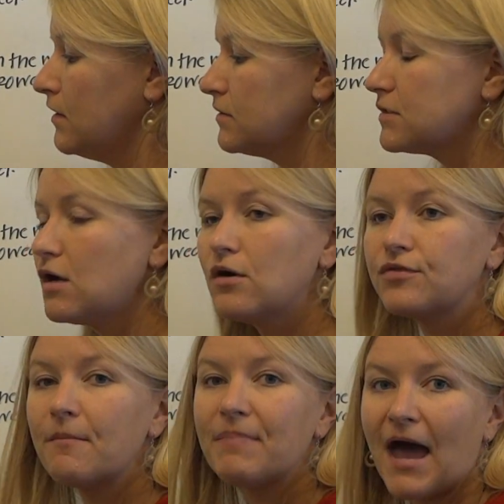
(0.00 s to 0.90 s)
So
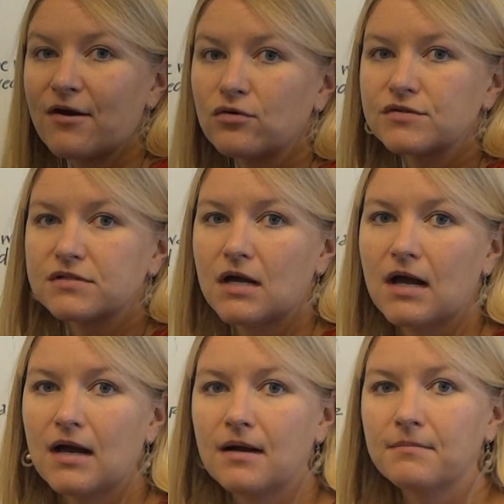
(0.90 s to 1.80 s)
the battles,
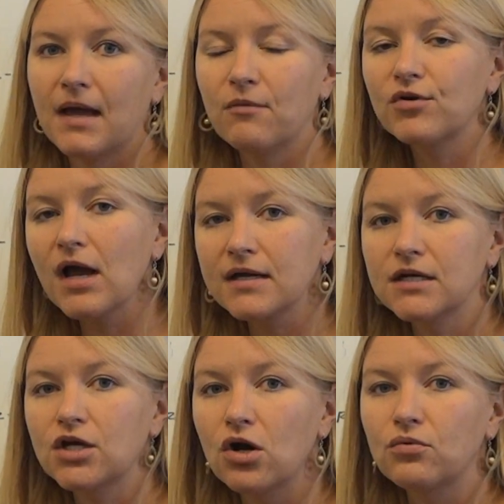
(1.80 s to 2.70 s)
and we're not
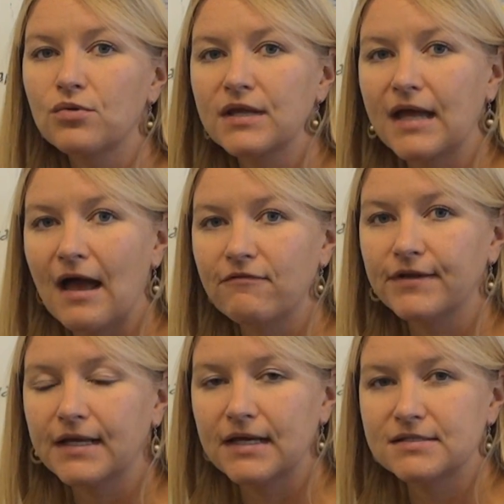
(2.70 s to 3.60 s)
going to go really
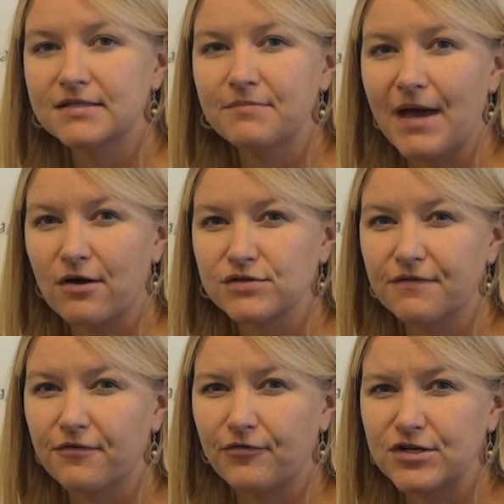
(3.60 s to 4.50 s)
heavily into the battles
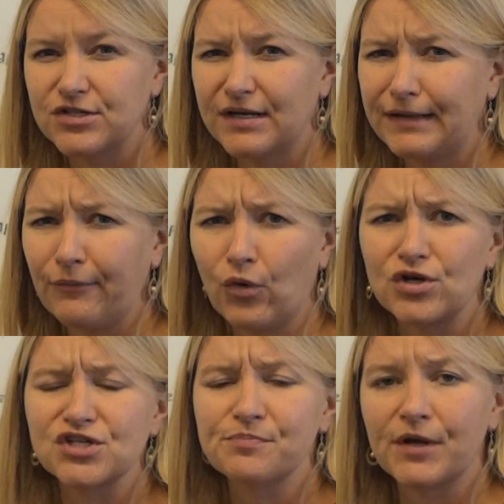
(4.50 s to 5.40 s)
of the French and Indian War
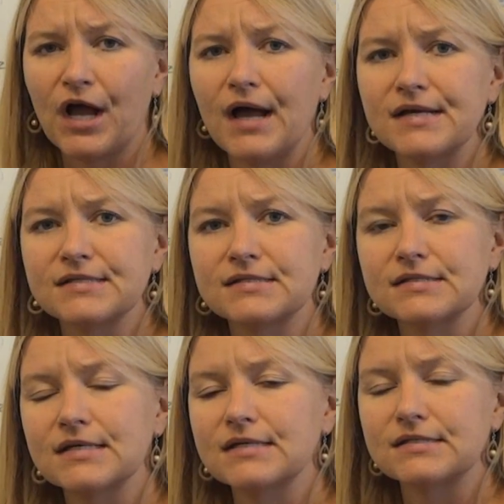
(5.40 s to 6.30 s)
just because
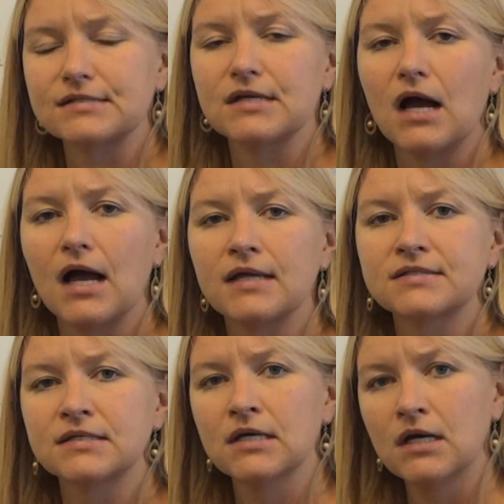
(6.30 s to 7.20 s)
it's
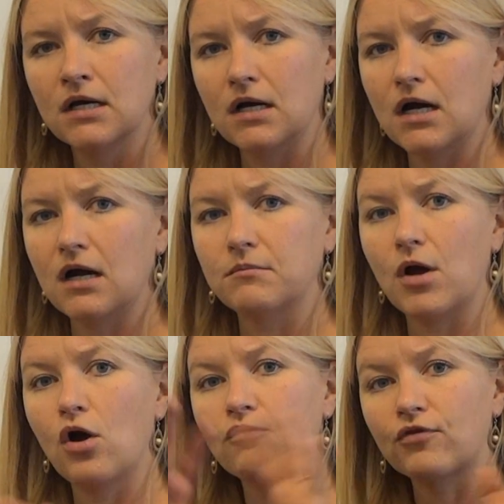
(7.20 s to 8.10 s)
not
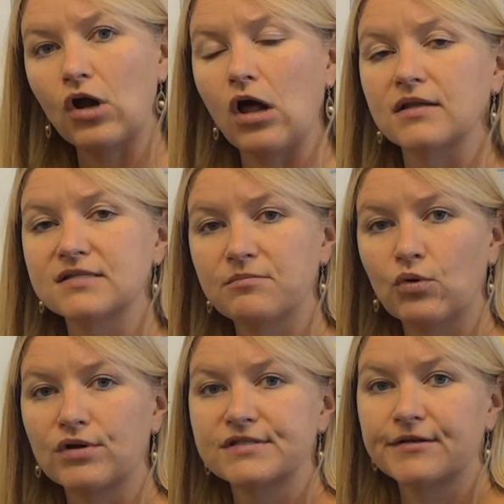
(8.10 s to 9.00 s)
overall as
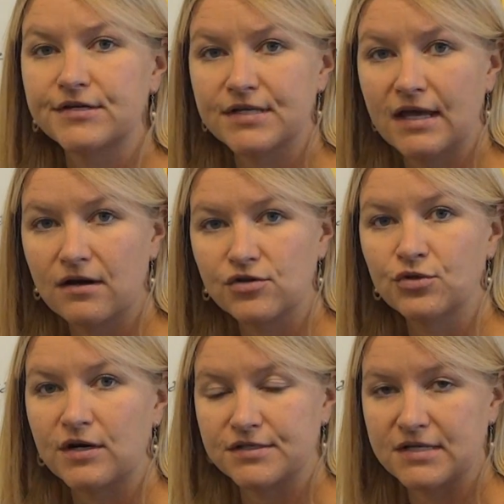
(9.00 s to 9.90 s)
important
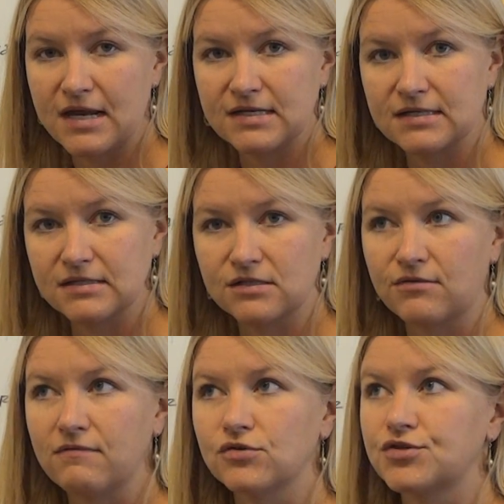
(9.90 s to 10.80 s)
to our studies as the
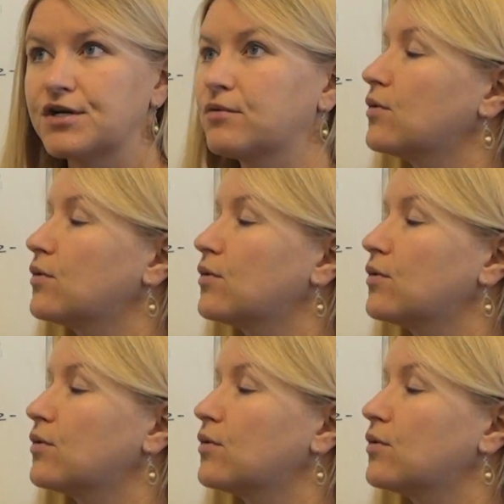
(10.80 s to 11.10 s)
Revolutionary